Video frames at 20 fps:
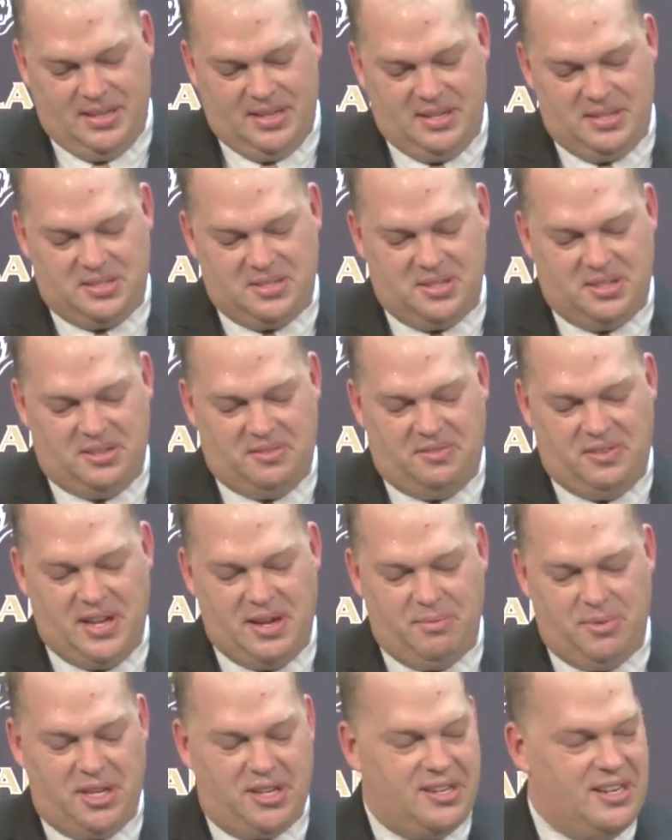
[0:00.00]
And so the
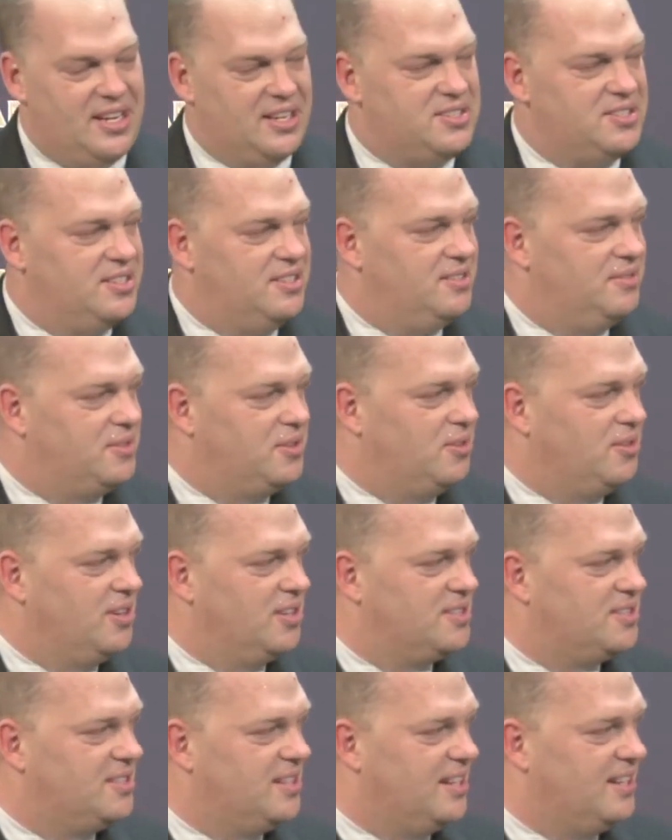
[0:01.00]
family connection, of
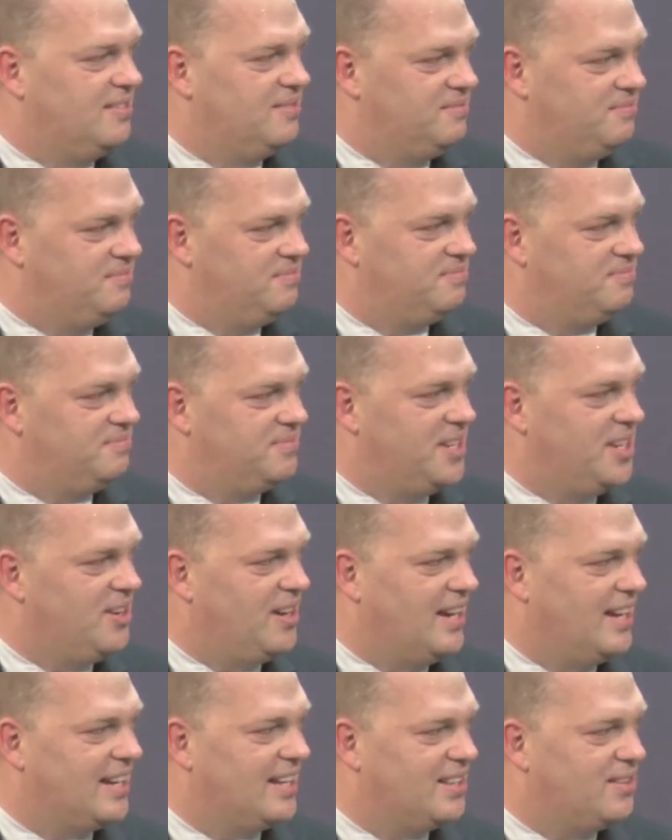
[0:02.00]
course, you
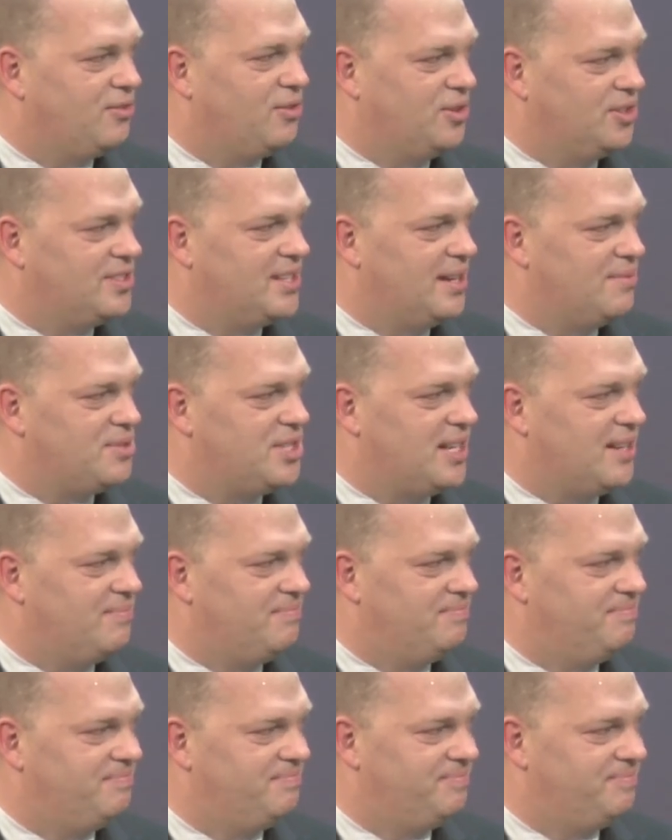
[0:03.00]
know, I get the full-time job.